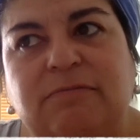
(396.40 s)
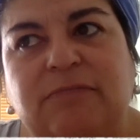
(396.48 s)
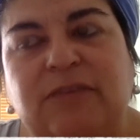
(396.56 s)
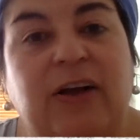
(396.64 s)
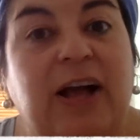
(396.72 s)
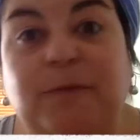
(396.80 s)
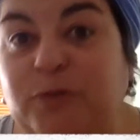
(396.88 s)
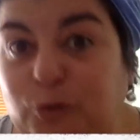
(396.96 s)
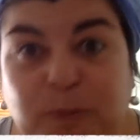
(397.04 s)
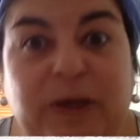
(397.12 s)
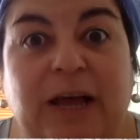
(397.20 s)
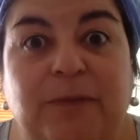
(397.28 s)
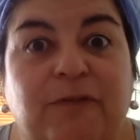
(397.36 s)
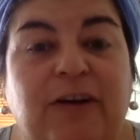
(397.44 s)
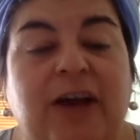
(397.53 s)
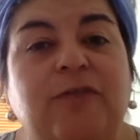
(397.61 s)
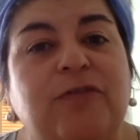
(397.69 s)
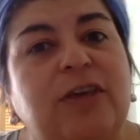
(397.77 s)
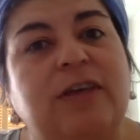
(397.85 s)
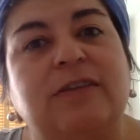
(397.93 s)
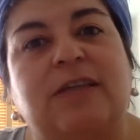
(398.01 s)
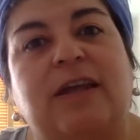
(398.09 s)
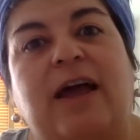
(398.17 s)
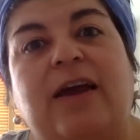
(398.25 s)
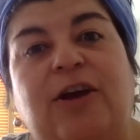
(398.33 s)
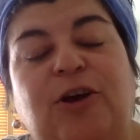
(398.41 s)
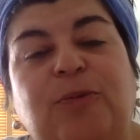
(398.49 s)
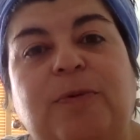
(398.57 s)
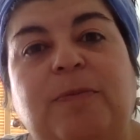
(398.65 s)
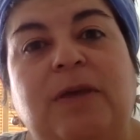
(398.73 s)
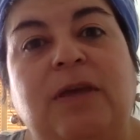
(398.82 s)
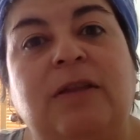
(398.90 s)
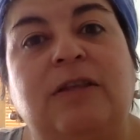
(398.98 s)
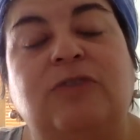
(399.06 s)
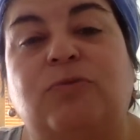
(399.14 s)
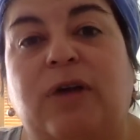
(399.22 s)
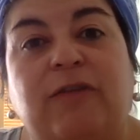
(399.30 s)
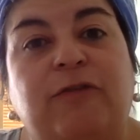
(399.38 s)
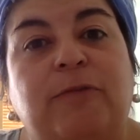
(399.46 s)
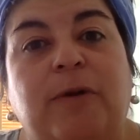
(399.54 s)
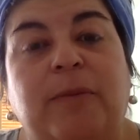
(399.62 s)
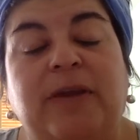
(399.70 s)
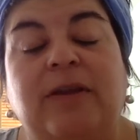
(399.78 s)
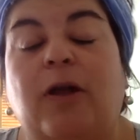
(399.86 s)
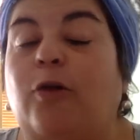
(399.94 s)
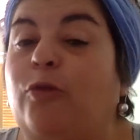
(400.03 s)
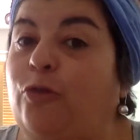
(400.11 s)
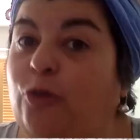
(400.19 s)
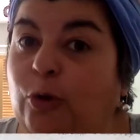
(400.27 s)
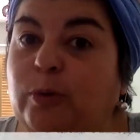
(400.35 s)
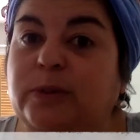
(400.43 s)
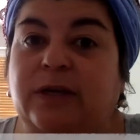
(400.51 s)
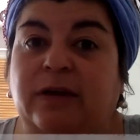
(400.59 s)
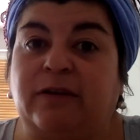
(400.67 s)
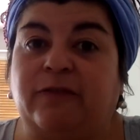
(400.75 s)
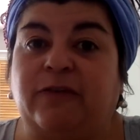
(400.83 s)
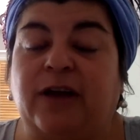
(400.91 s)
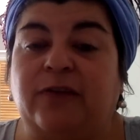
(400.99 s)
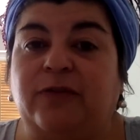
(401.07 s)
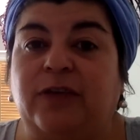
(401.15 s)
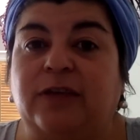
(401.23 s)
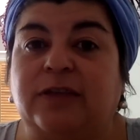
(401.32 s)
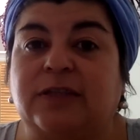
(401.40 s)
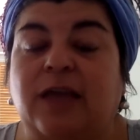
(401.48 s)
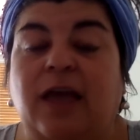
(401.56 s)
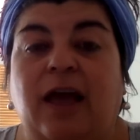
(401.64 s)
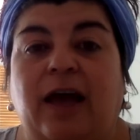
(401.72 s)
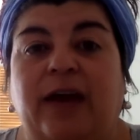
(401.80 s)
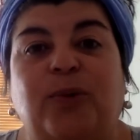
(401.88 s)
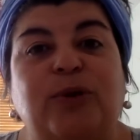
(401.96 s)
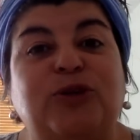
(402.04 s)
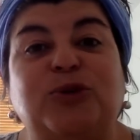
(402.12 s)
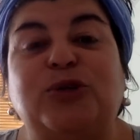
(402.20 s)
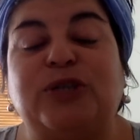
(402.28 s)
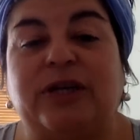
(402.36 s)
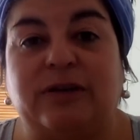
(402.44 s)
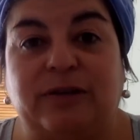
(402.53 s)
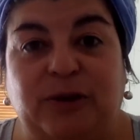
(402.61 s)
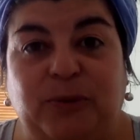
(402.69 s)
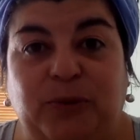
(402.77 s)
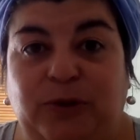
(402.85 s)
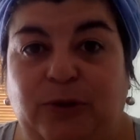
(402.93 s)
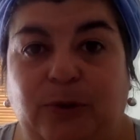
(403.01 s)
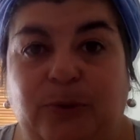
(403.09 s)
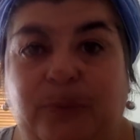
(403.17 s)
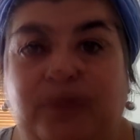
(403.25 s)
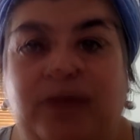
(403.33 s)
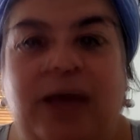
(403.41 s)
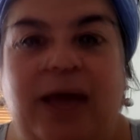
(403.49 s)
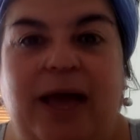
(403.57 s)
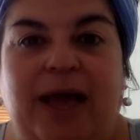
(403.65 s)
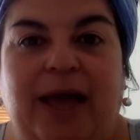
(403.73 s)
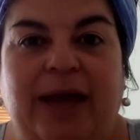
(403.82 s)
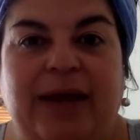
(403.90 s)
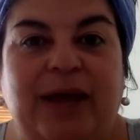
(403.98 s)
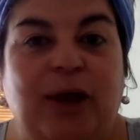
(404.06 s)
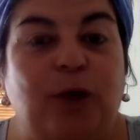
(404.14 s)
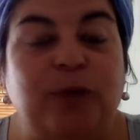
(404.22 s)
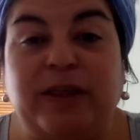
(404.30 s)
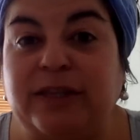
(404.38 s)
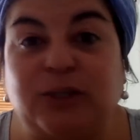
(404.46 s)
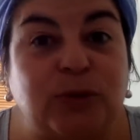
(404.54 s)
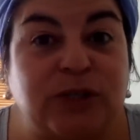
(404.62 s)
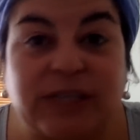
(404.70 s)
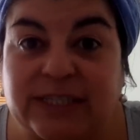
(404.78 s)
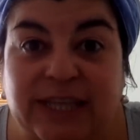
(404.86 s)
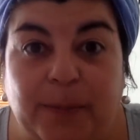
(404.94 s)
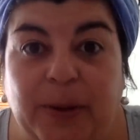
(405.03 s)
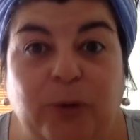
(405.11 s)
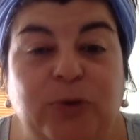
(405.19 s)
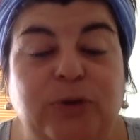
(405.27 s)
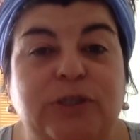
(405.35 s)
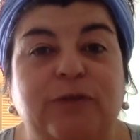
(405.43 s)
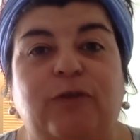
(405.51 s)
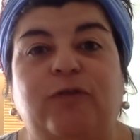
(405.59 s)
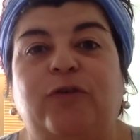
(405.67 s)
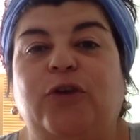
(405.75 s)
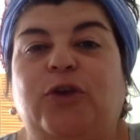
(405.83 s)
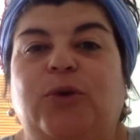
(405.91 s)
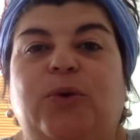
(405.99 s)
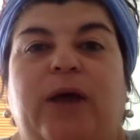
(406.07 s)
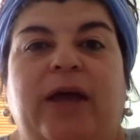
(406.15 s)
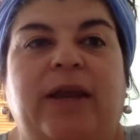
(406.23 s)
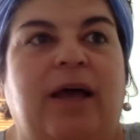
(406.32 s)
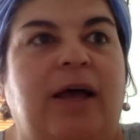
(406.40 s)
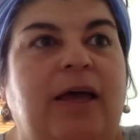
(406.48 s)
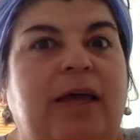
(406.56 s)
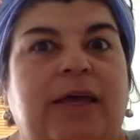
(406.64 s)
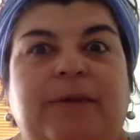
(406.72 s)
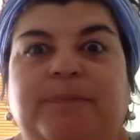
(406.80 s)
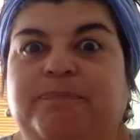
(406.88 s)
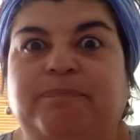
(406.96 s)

if I have to pick up 5 things that are helping me in this rough moment, those are the 5 things, and I wanted to share them with you. And I hope that this was somehow useful for you, and I